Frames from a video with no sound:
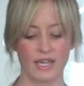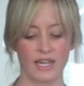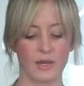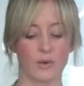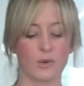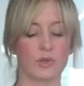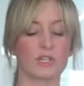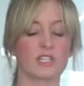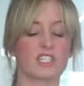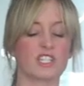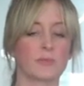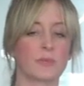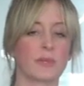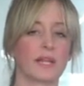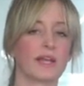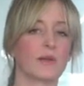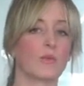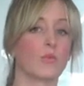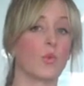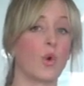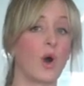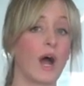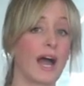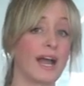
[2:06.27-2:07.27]
it will
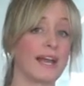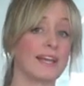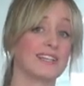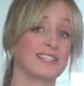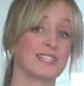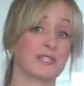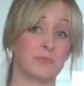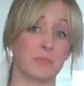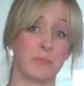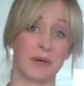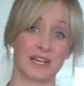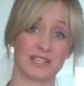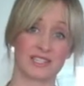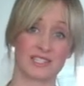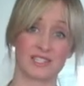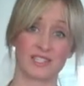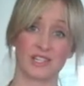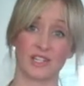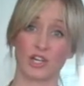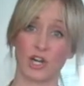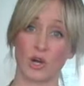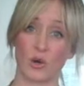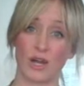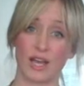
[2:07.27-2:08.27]
explain why it's best
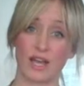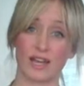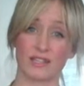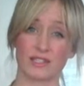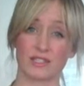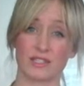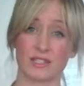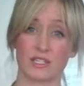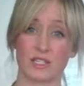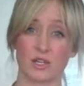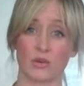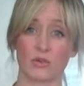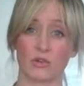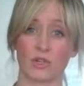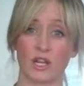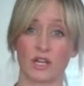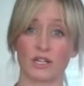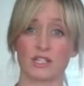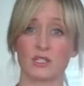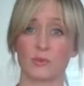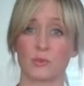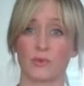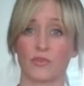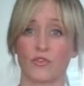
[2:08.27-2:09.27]
to go ahead and soak
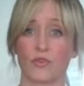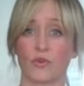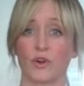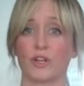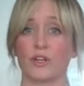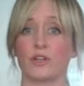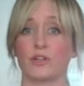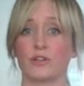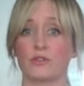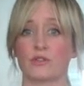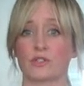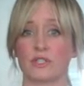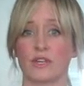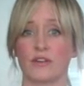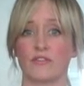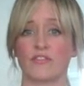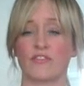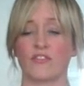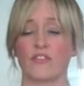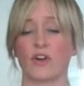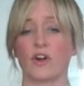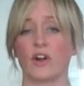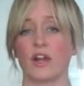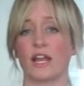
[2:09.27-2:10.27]
nuts before you use them
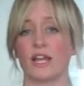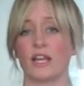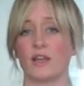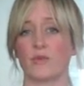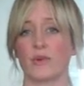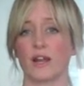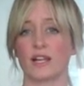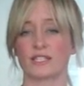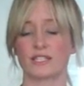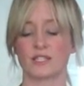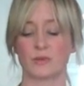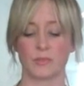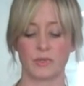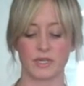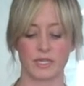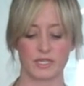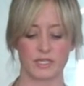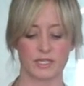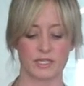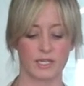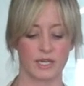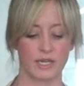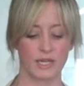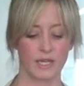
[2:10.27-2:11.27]
for any
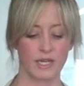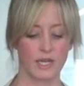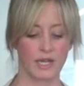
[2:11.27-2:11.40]
recipes.